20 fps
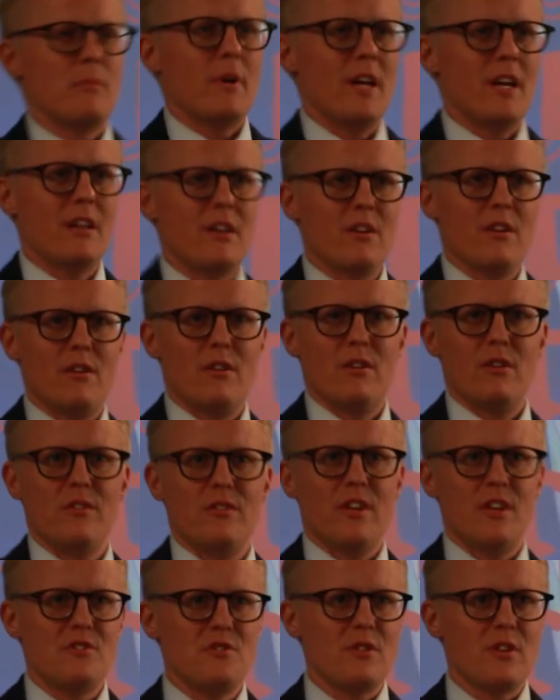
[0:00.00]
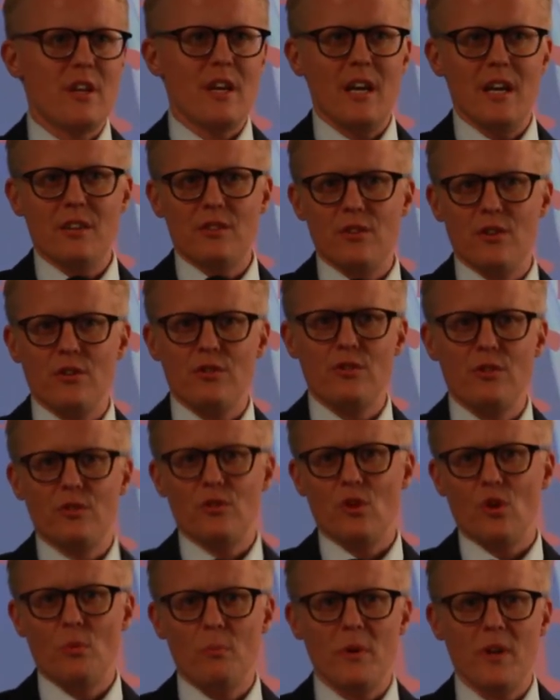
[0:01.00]
makers, educators,
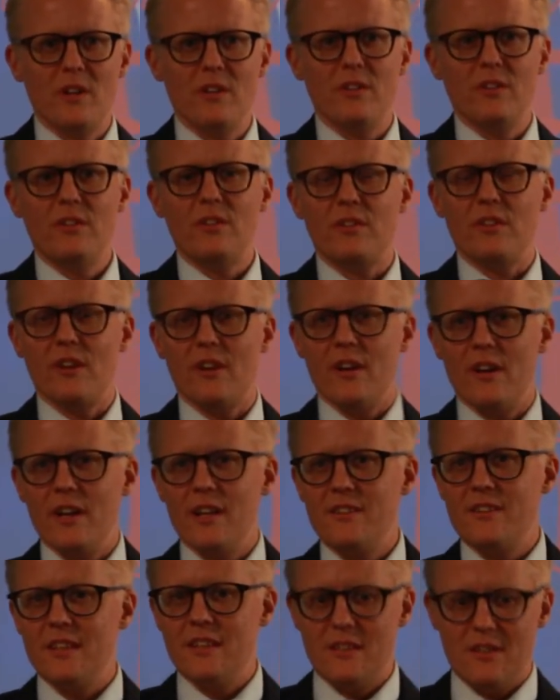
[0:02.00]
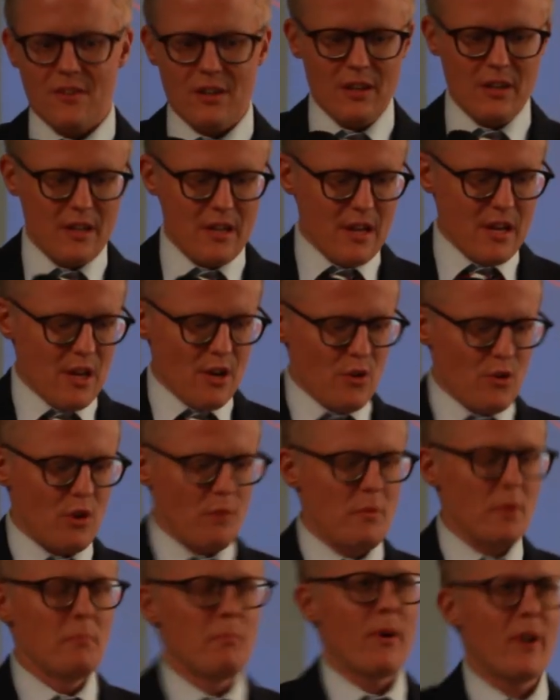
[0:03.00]
utopians, uh, etc who
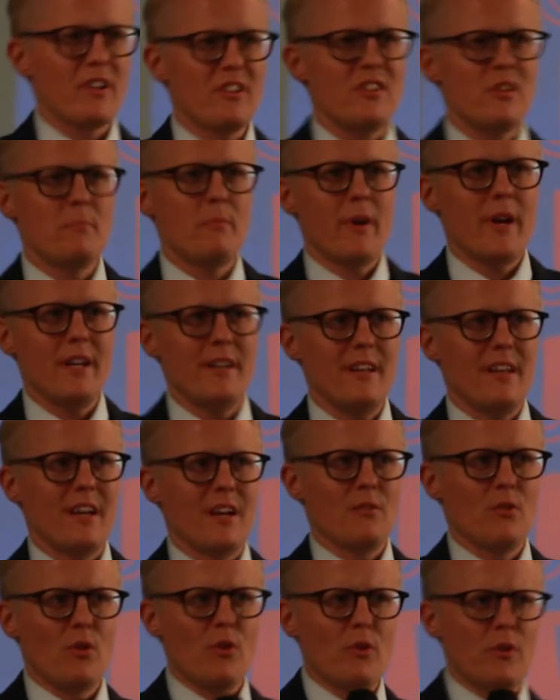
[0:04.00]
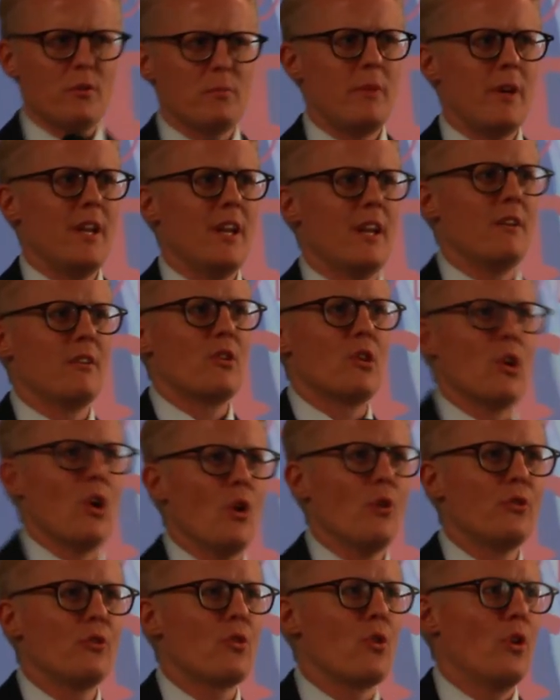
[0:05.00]
have been participating have always been in
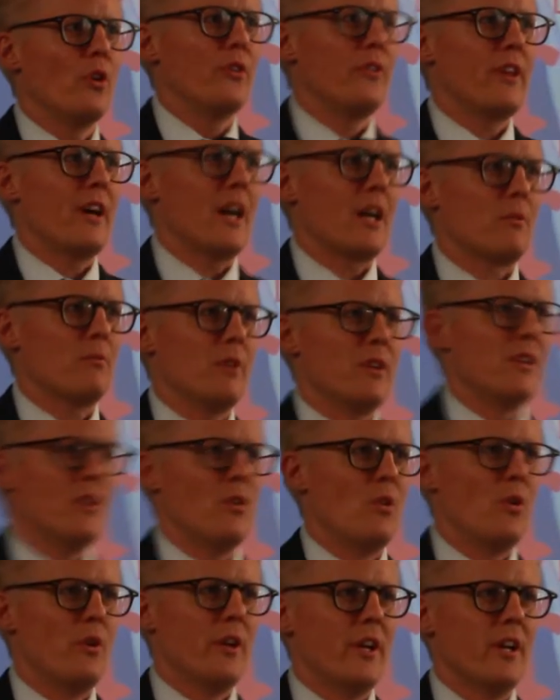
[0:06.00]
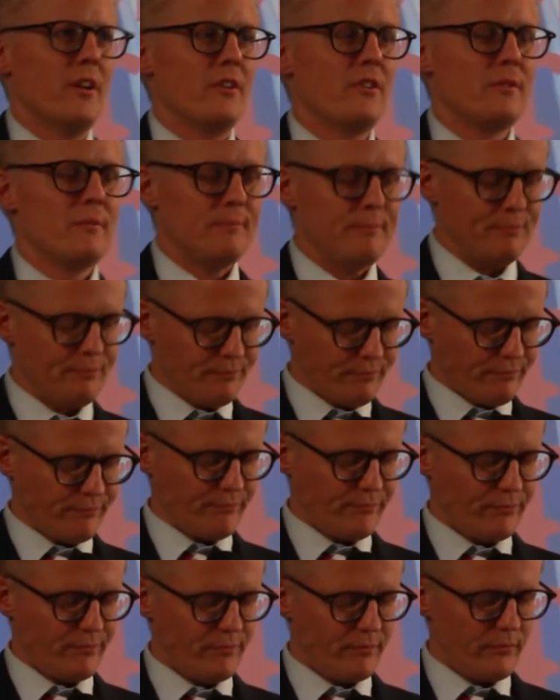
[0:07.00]
close contact with the audience.
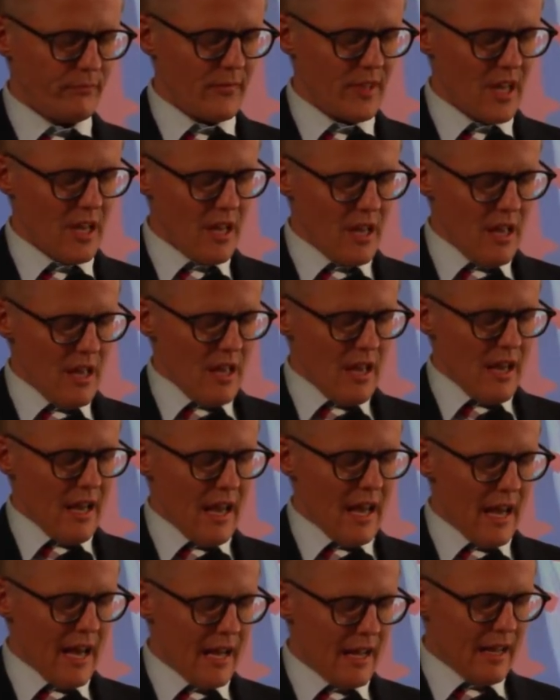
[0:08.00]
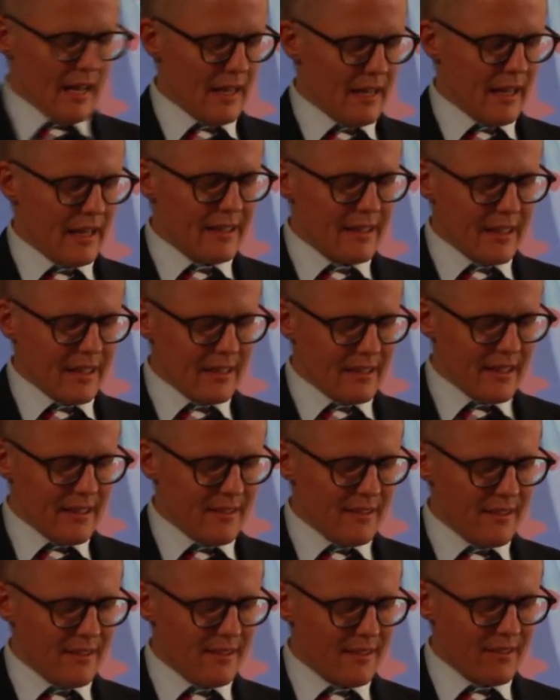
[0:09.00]
Uh, and I think
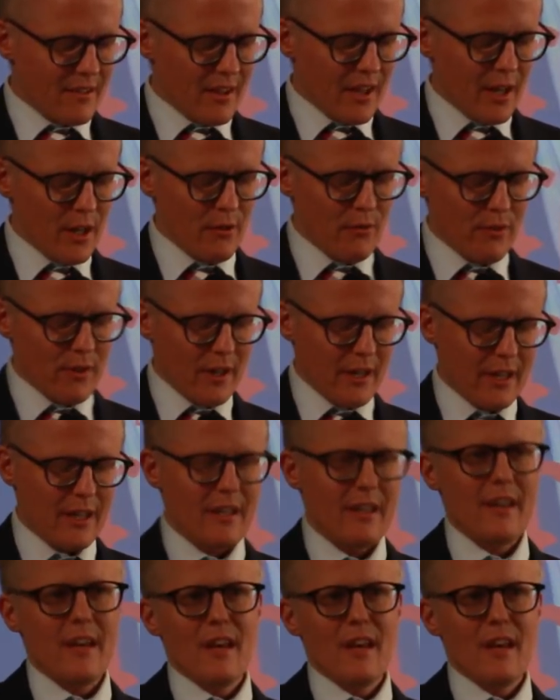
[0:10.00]
this is kind of like